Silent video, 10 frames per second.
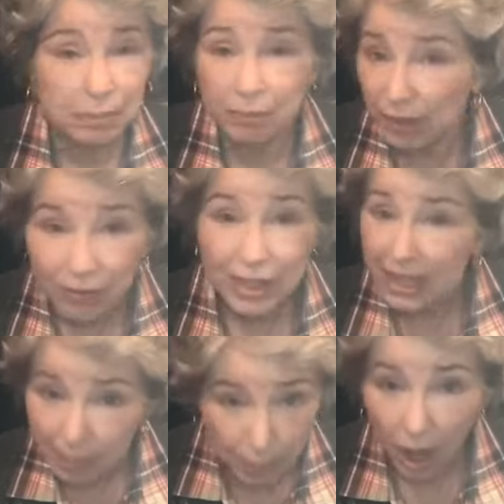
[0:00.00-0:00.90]

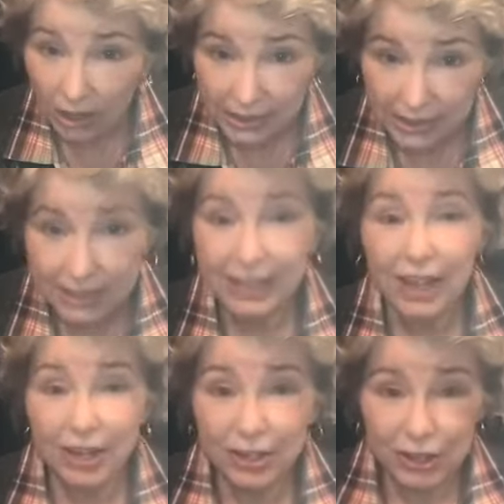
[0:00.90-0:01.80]
15 boxes
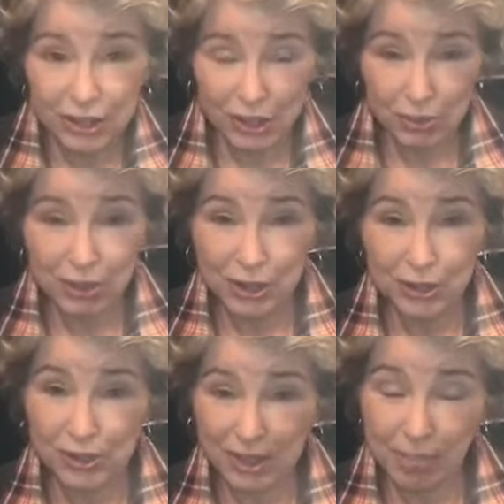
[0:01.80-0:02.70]
to just what you
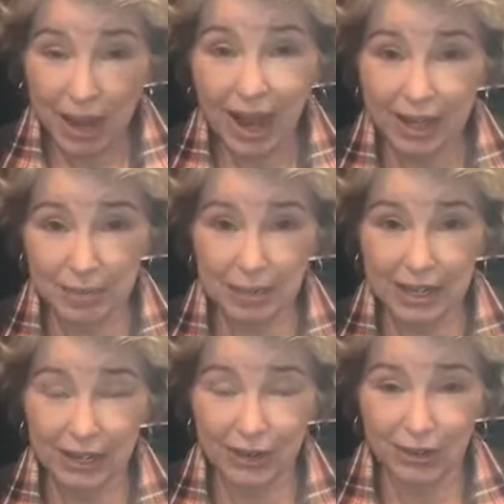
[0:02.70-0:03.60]
see behind me
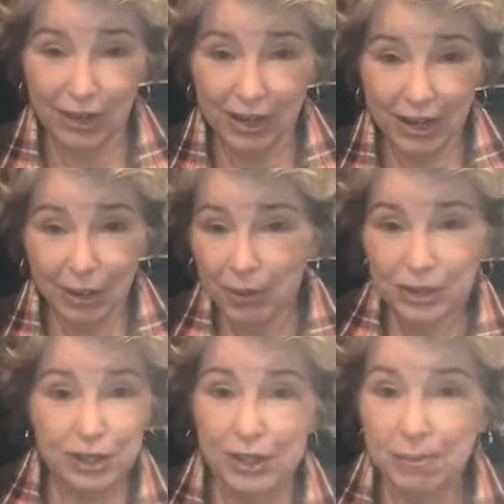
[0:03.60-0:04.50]
here, which
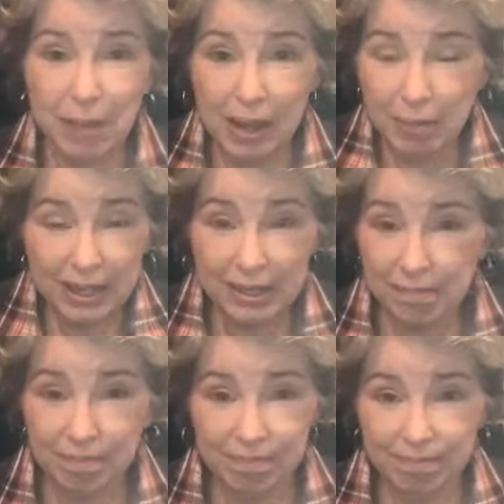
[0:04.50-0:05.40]
is maybe
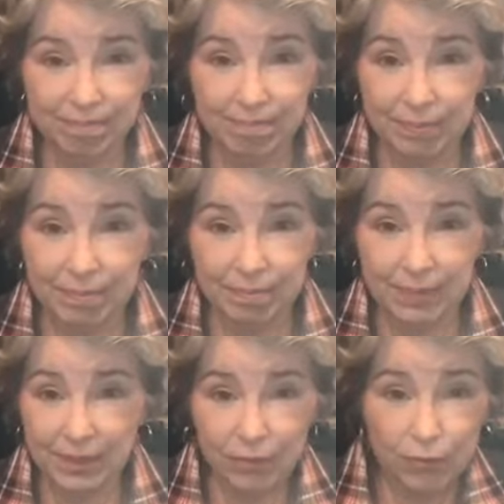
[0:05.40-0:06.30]

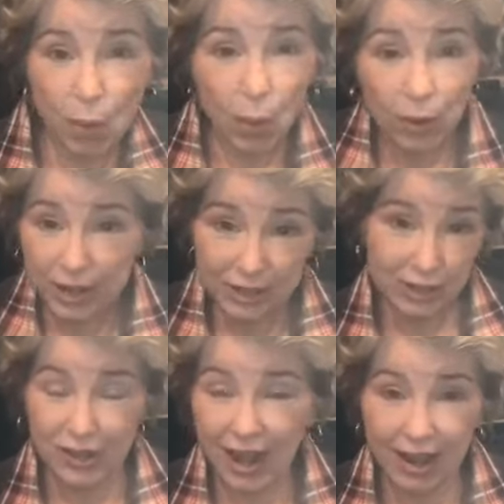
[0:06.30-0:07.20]
4 on each
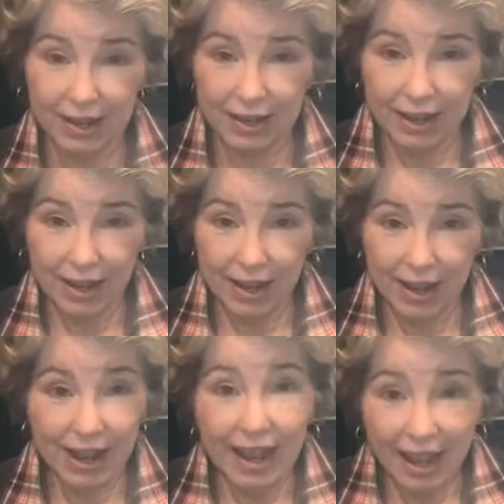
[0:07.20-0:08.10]
side.
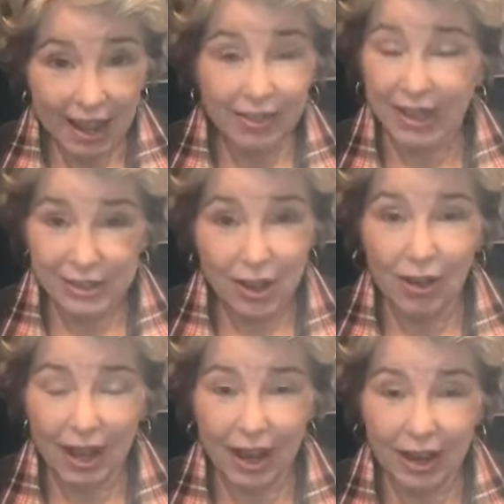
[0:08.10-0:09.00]
And that's all
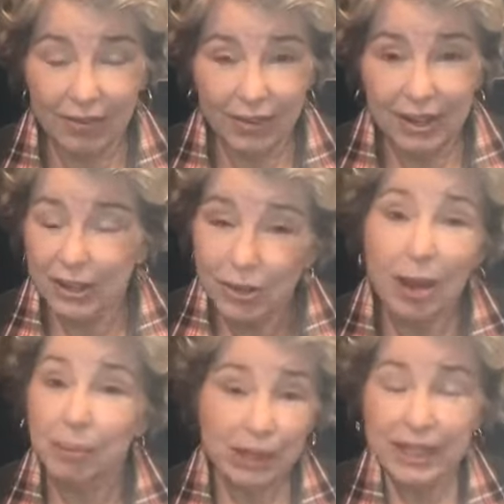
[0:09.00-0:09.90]
I have. So
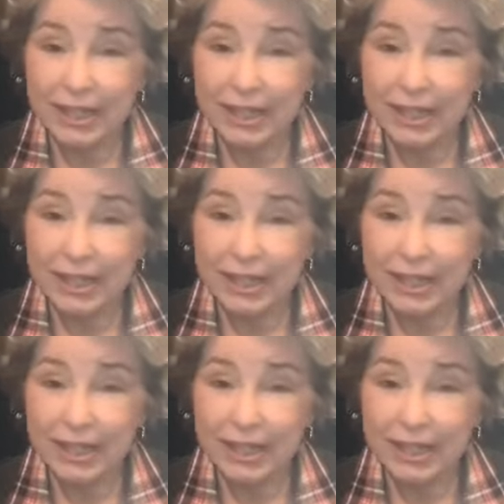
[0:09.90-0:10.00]
I'm really